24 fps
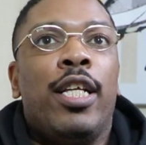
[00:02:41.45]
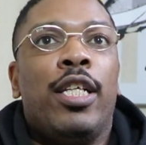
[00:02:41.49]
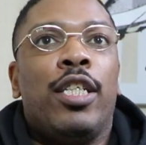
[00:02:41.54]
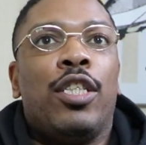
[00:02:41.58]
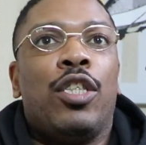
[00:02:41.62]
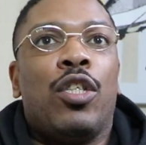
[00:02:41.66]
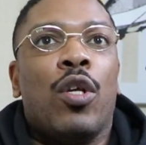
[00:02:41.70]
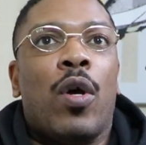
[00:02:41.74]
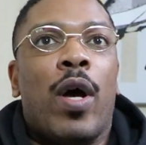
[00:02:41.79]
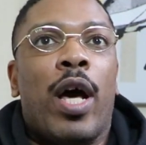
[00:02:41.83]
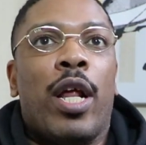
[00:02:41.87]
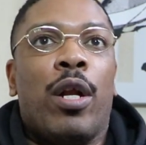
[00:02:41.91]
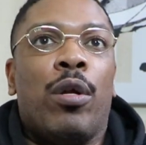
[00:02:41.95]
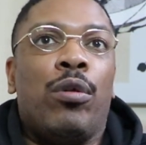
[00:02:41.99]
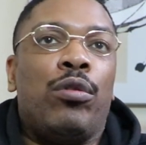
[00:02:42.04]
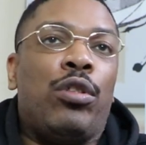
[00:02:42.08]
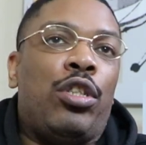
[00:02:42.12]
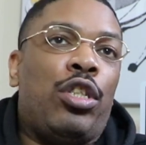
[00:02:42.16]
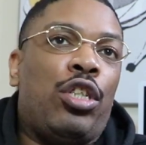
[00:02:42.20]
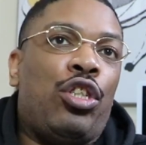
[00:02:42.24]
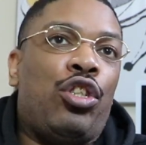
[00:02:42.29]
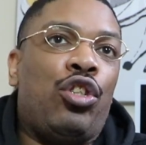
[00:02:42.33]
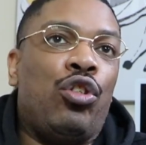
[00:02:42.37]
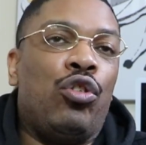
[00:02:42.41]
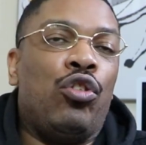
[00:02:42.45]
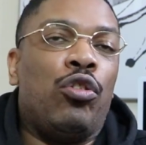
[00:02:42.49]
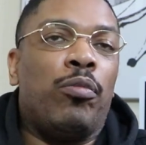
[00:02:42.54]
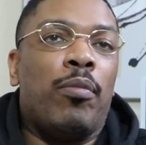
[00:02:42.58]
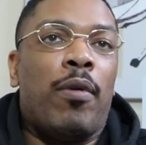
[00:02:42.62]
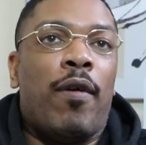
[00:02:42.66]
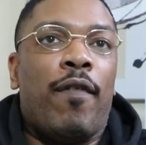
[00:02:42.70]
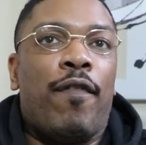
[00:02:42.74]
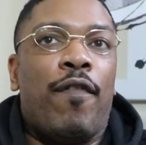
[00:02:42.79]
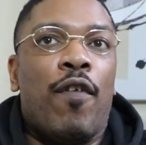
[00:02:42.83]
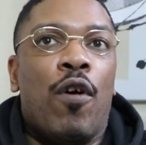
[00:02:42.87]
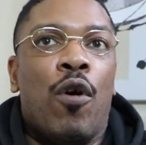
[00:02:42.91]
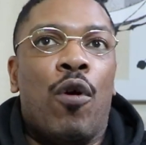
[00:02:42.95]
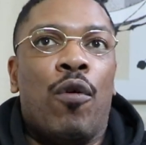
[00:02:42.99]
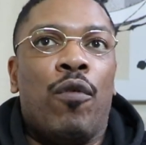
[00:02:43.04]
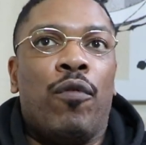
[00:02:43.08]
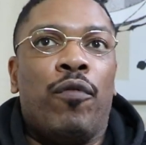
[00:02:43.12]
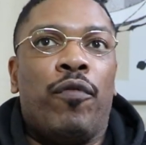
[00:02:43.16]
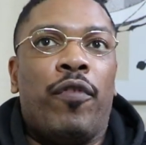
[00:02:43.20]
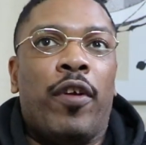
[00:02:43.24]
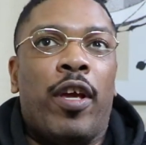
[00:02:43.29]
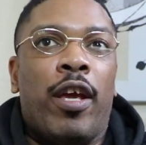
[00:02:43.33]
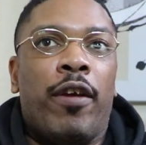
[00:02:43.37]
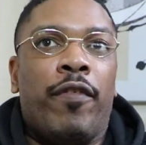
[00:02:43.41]
So I don't just use my phone
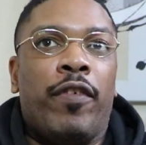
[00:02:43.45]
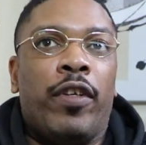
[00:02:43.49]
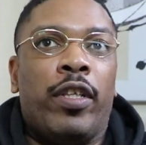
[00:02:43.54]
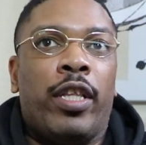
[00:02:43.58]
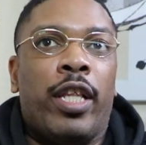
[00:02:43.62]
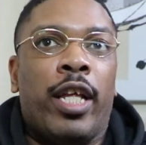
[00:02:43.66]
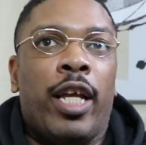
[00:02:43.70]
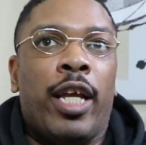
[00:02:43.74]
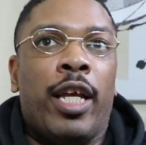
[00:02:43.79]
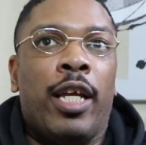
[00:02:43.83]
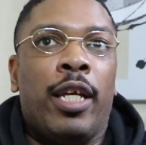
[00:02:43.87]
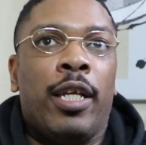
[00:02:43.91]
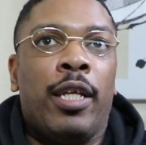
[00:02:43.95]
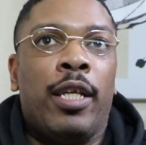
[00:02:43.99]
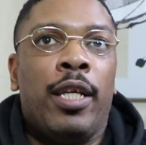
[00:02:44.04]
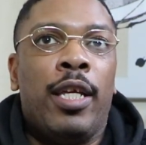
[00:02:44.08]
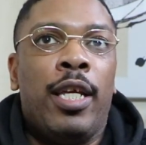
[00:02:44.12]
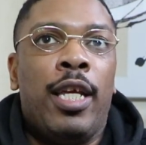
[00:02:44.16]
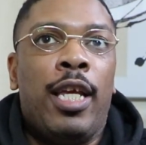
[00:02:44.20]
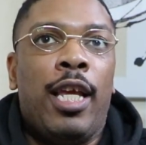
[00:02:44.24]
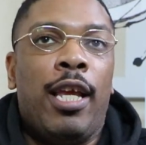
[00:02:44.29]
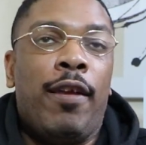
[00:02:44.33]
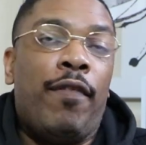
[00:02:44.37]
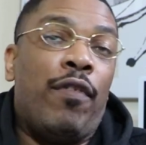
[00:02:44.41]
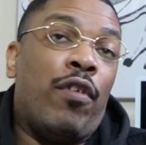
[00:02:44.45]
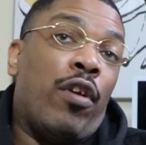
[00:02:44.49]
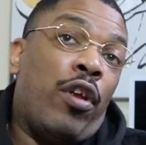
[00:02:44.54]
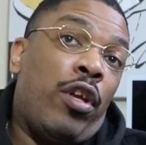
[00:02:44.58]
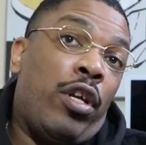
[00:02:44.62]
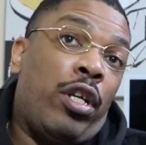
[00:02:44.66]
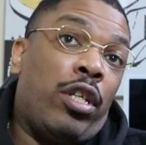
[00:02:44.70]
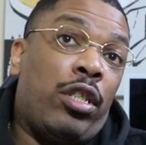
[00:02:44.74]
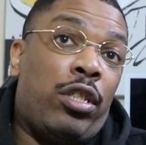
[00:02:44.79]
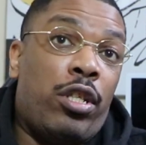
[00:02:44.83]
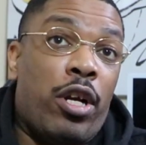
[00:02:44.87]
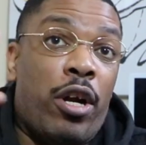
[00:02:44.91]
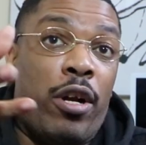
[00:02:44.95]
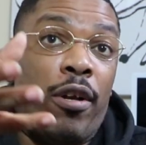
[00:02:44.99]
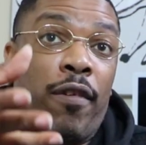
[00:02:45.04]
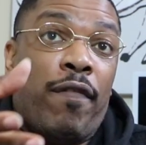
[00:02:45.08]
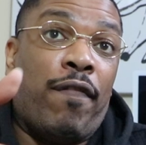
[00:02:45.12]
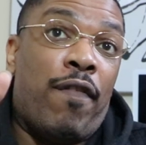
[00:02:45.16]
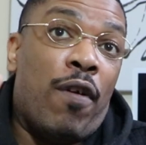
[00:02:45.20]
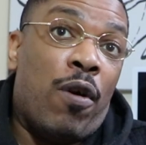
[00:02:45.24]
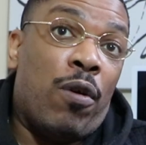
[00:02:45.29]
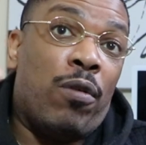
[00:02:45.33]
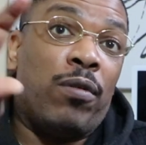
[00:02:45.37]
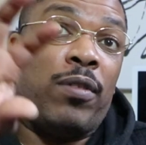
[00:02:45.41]
for everything, even though you could turn the
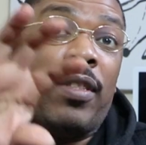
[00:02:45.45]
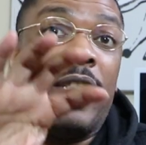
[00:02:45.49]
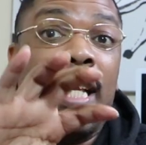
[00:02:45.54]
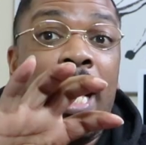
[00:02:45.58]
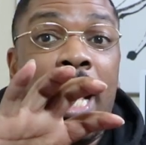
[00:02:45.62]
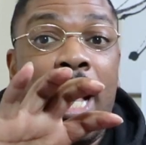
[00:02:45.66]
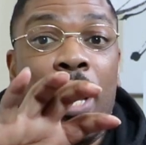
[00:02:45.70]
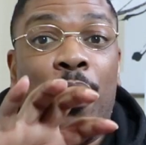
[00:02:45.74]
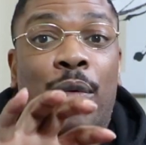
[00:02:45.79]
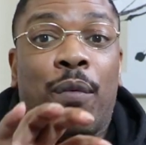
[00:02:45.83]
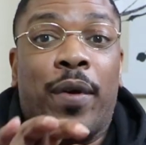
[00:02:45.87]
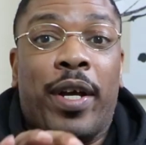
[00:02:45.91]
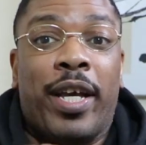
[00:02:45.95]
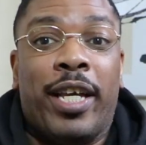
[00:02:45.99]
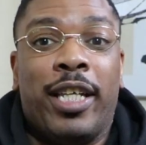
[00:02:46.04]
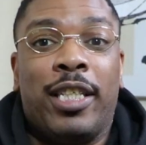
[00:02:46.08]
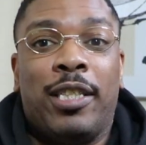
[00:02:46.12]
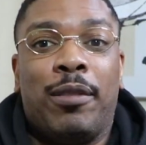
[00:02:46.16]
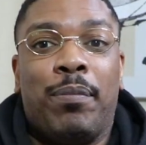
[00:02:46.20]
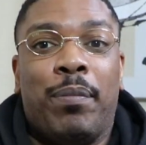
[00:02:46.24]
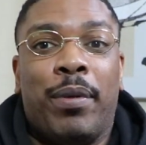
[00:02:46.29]
phone sideways.